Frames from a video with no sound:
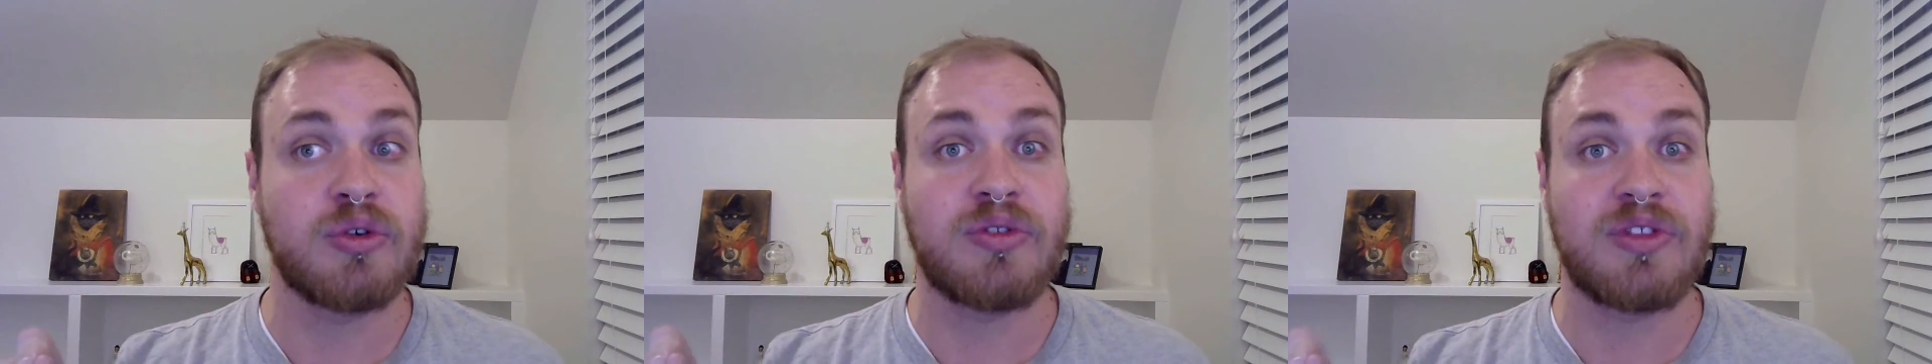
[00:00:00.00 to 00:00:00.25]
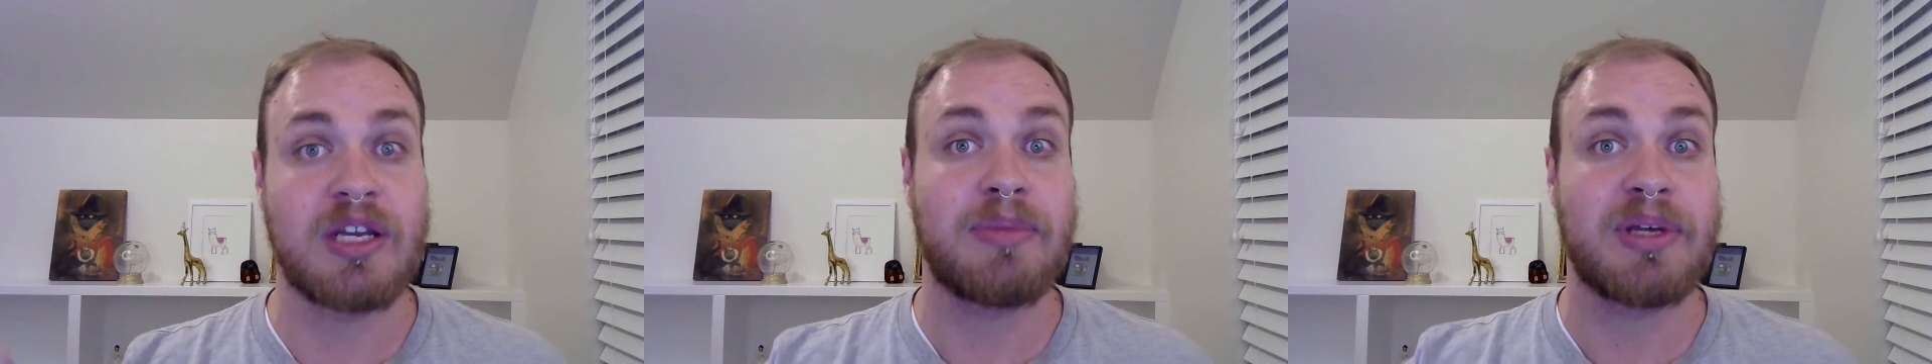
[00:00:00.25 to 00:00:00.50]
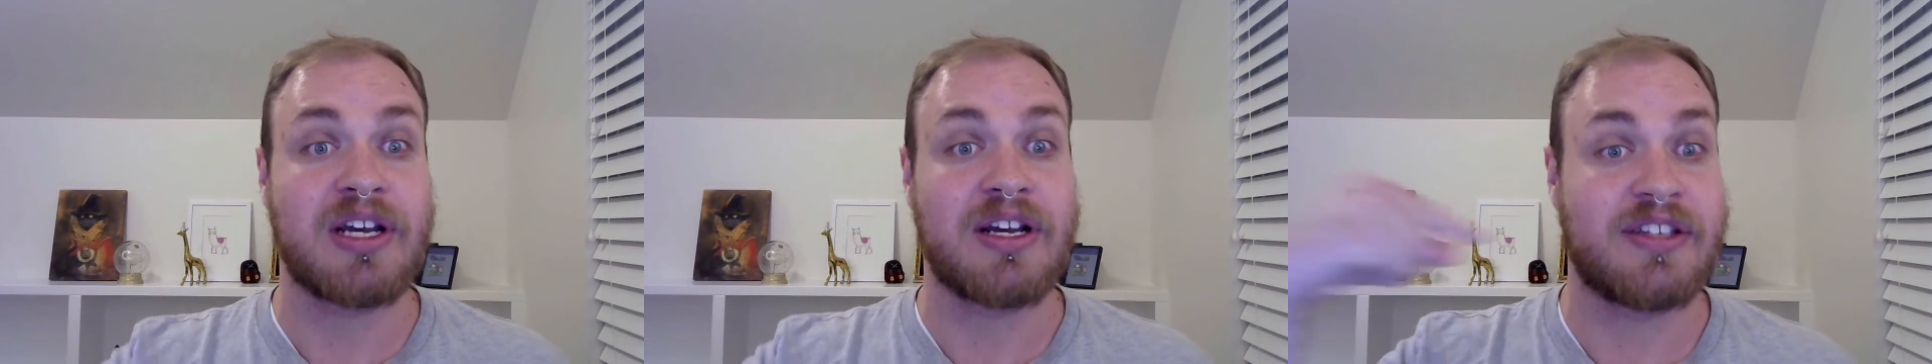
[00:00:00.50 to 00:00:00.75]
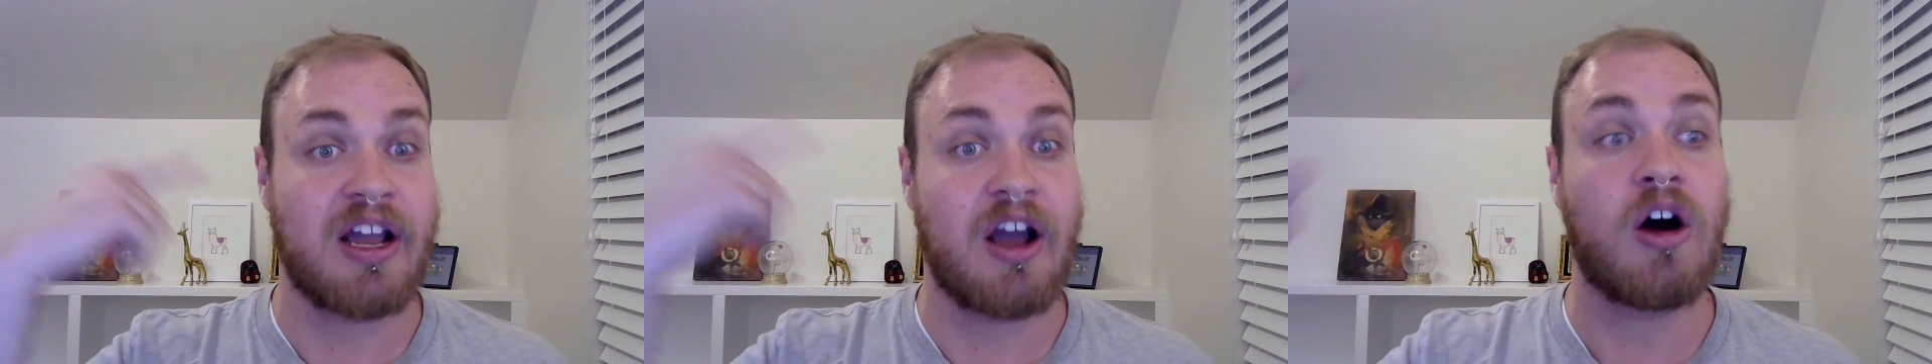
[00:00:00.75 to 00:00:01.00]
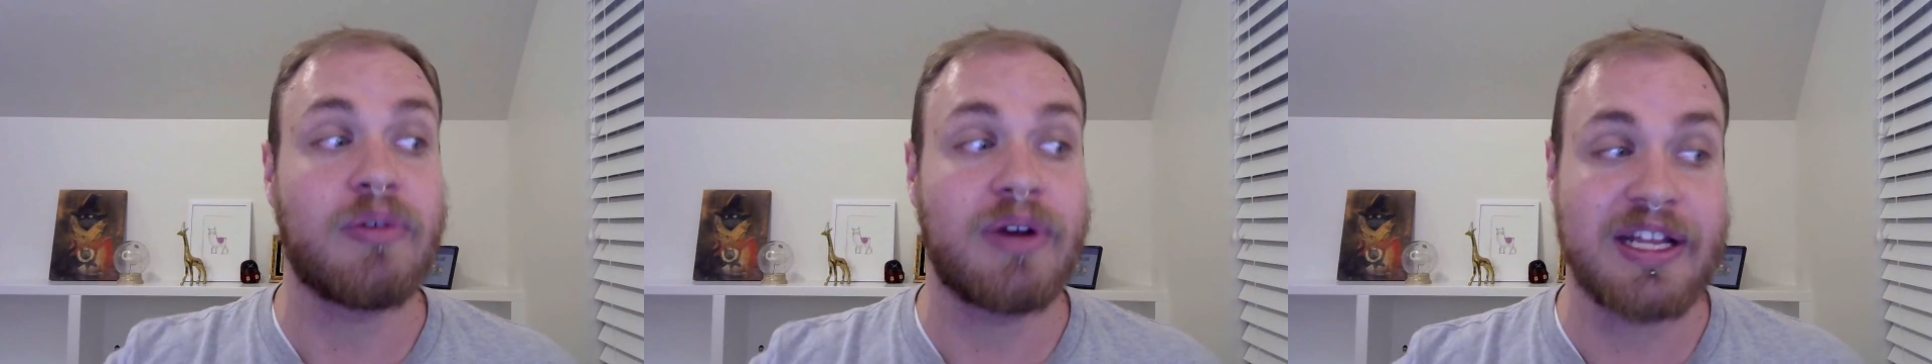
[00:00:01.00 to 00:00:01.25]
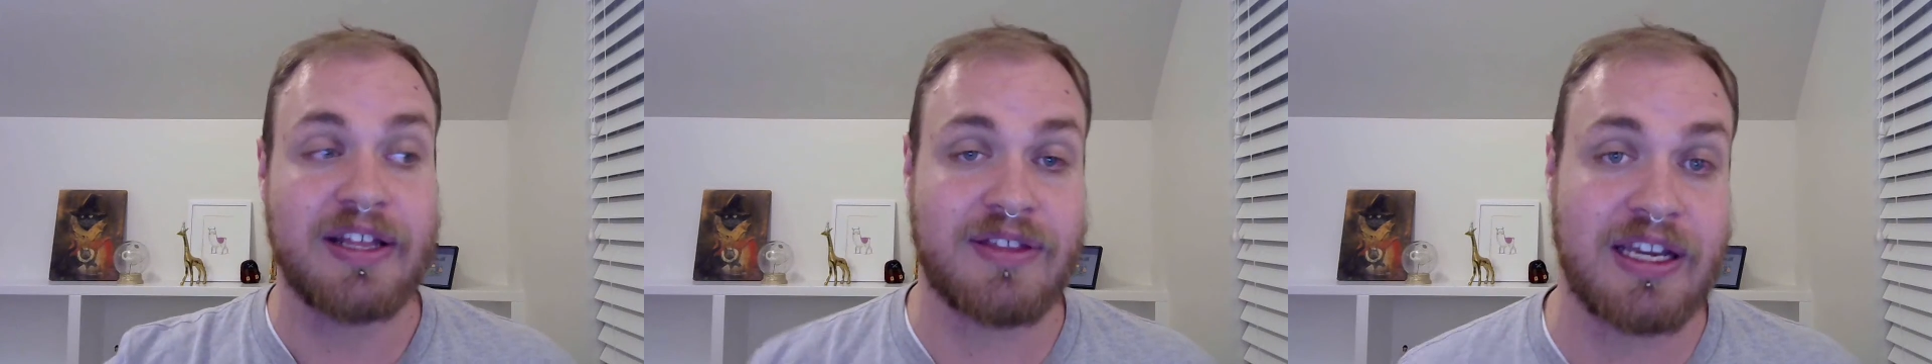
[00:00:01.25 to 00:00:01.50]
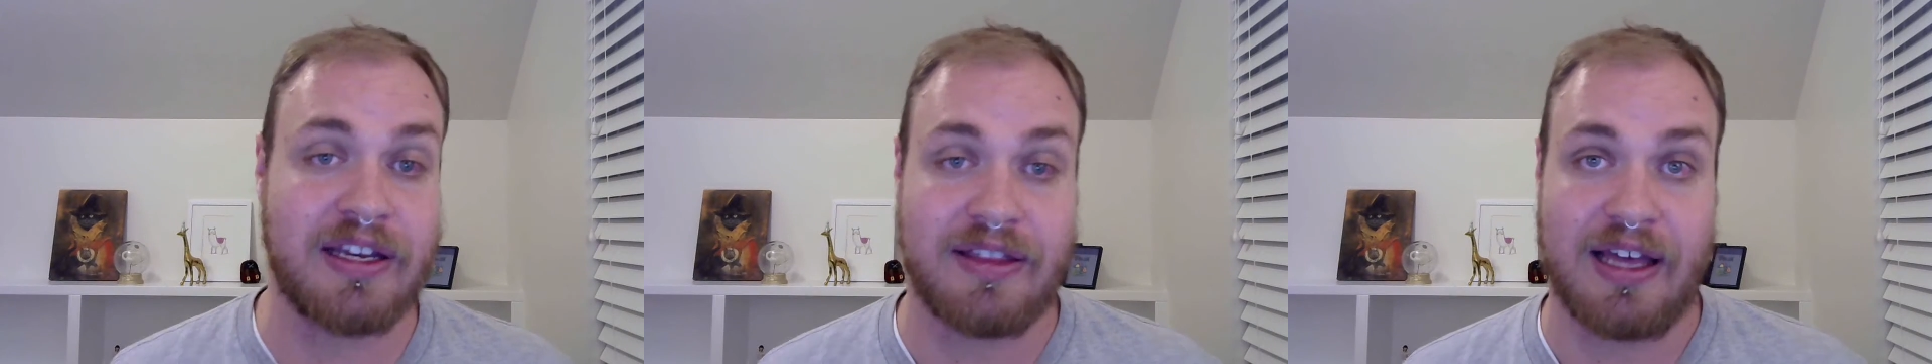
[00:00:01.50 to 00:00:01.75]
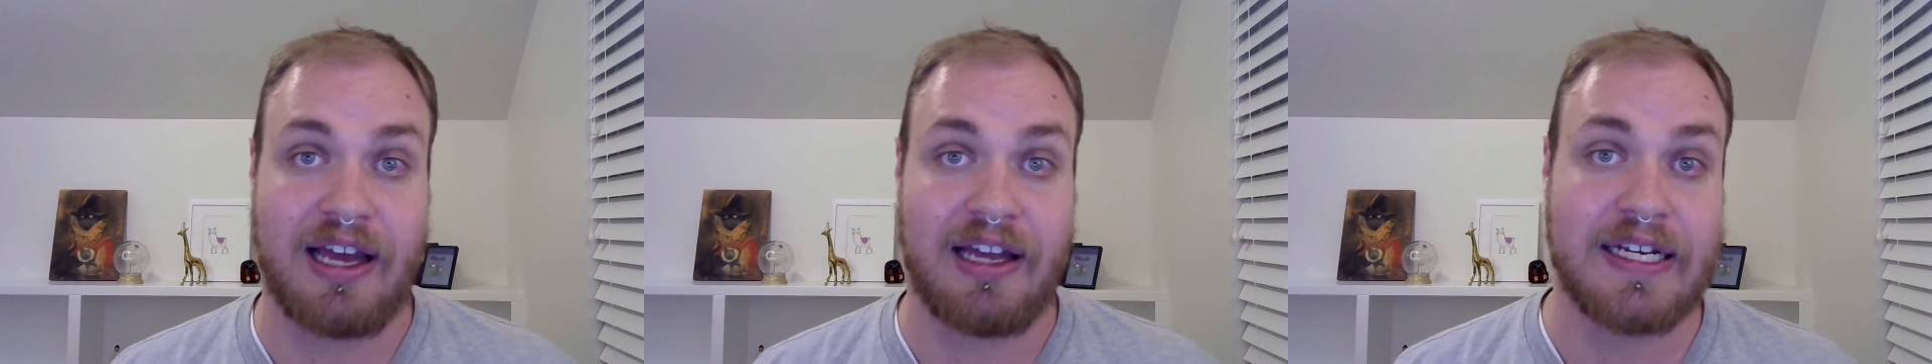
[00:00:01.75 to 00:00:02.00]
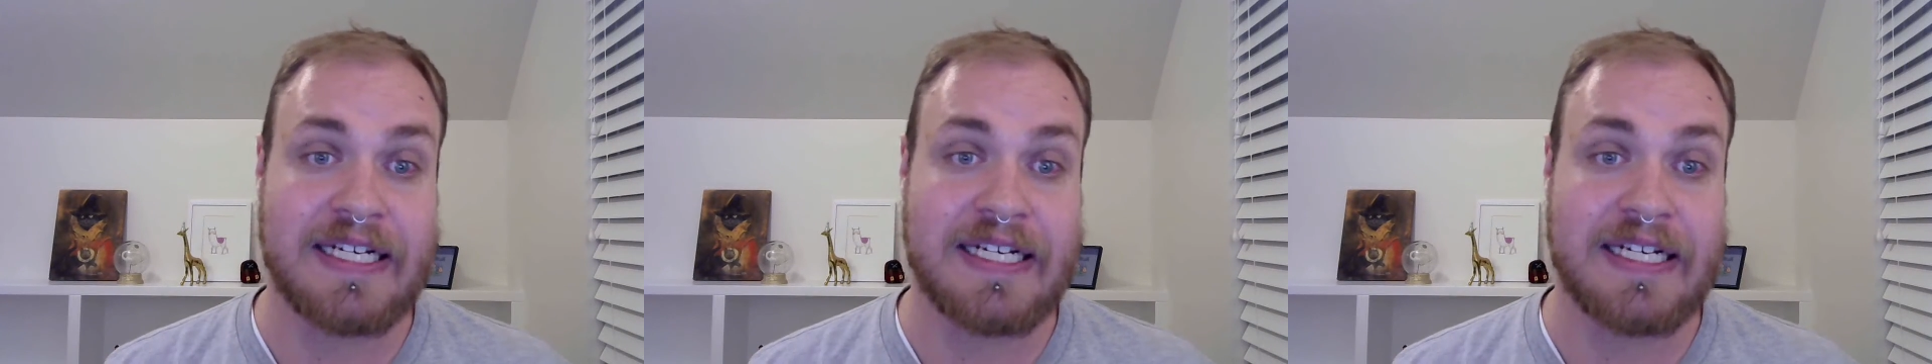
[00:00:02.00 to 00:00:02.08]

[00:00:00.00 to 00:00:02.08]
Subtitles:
thing because I already think that.